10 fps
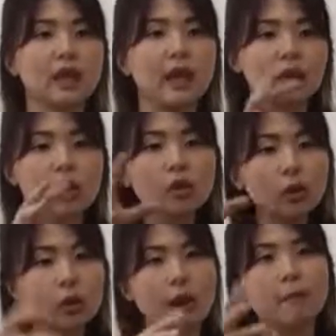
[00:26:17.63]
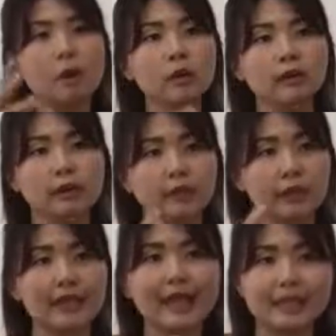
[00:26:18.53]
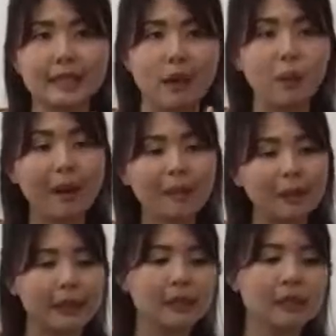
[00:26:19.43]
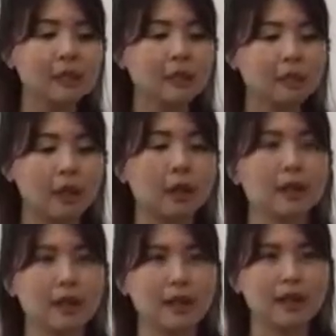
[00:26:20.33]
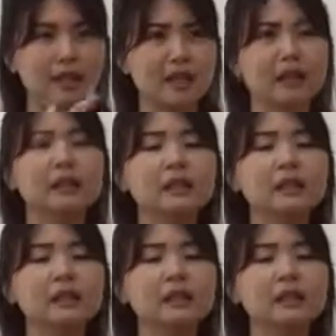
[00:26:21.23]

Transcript: and not cram all the fertilizer at one place because it has a,